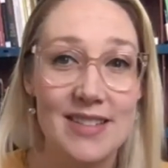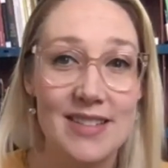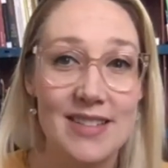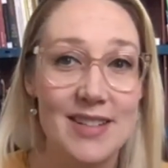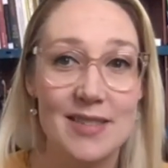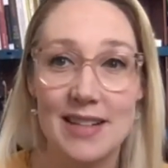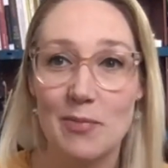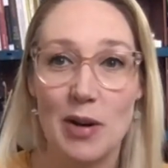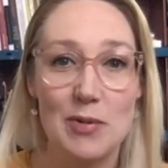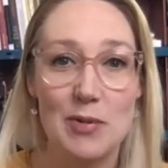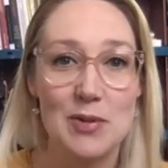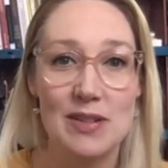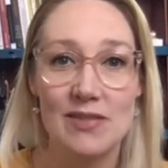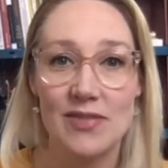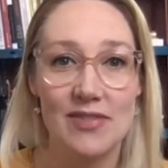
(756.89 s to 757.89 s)
They're somewhere
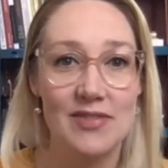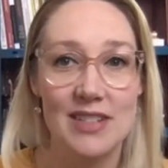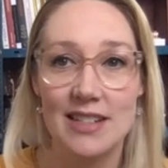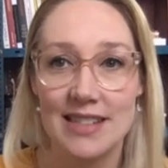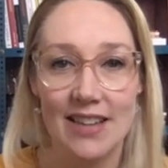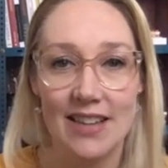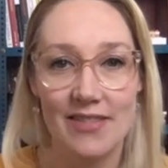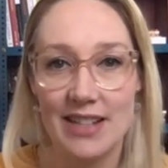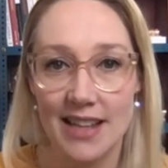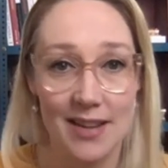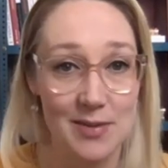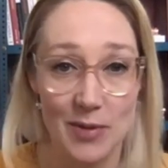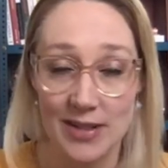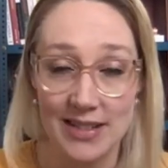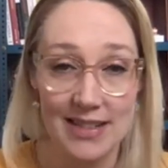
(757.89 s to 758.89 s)
between 50 and
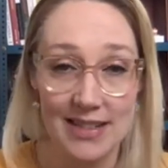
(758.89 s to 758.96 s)
70,000 words.